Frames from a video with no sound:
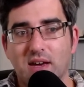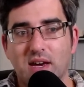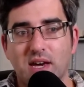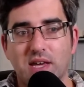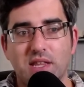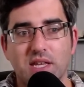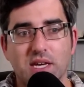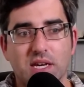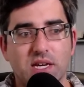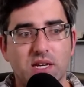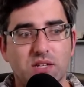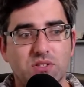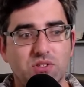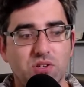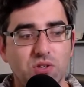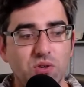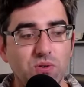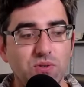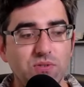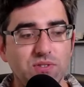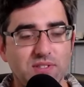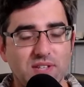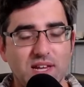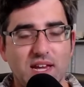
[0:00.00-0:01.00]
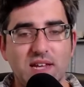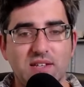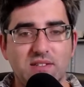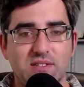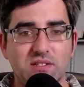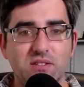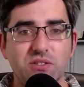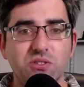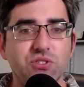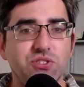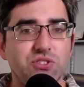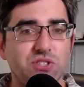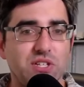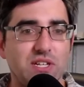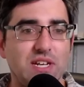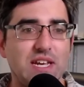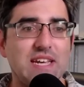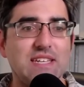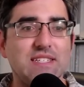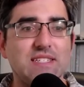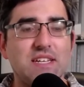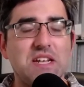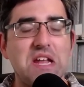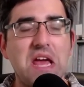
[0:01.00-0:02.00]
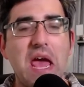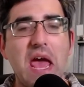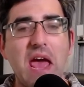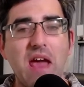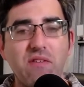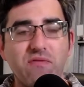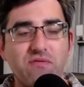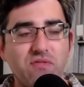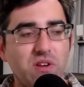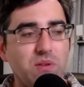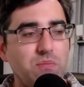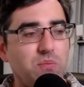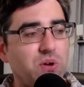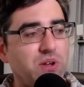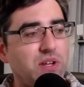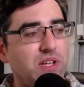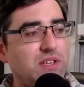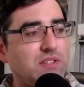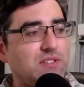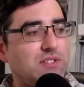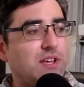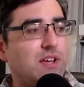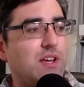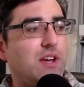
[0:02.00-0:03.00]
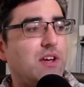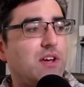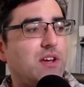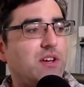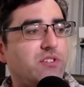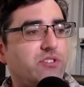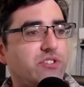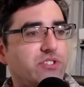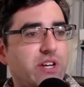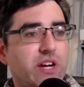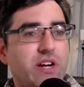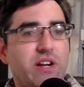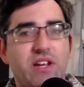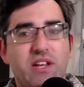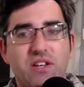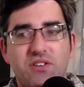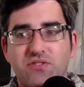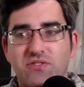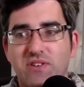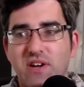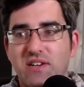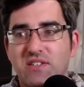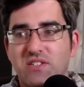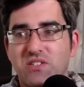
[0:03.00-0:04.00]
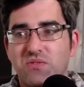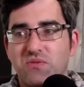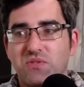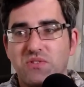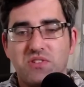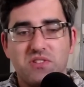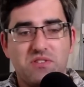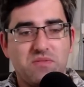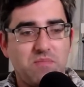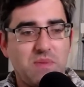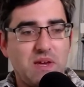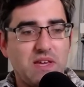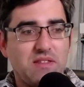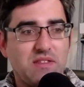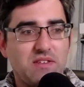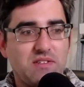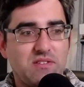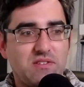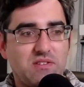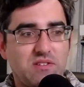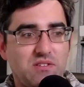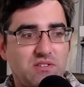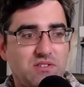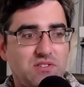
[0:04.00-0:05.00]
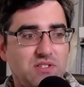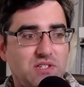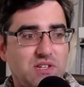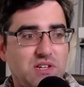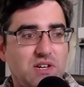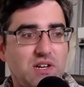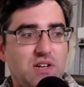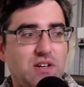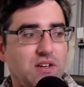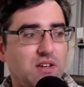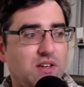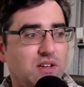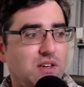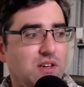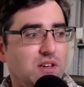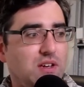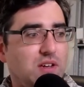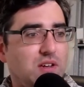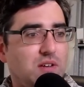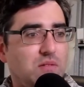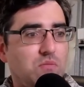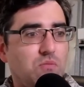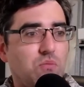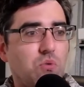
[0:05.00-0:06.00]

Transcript: I think a two state solution is in everybody's shared interest. It would just make this such a more